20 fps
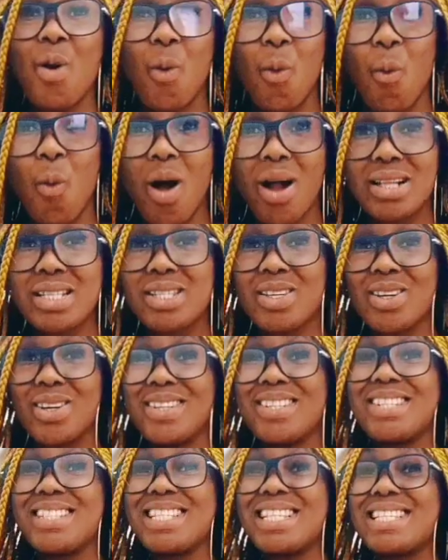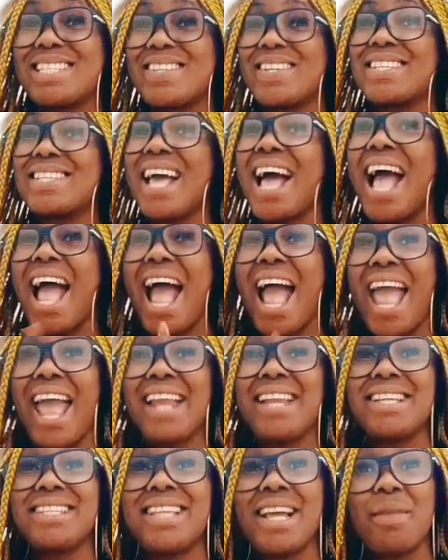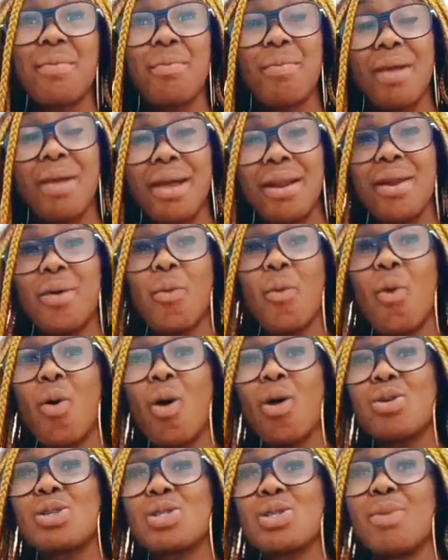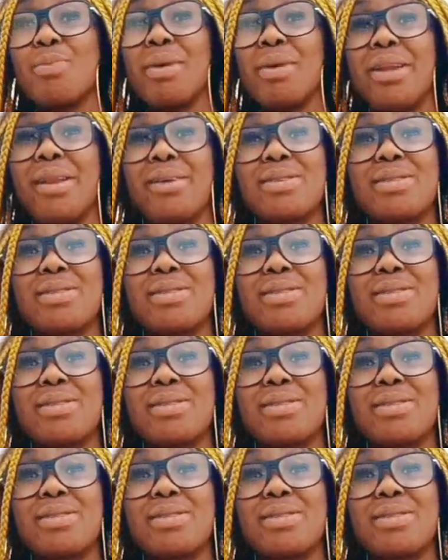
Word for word: Words on the street headed that Pere, who also made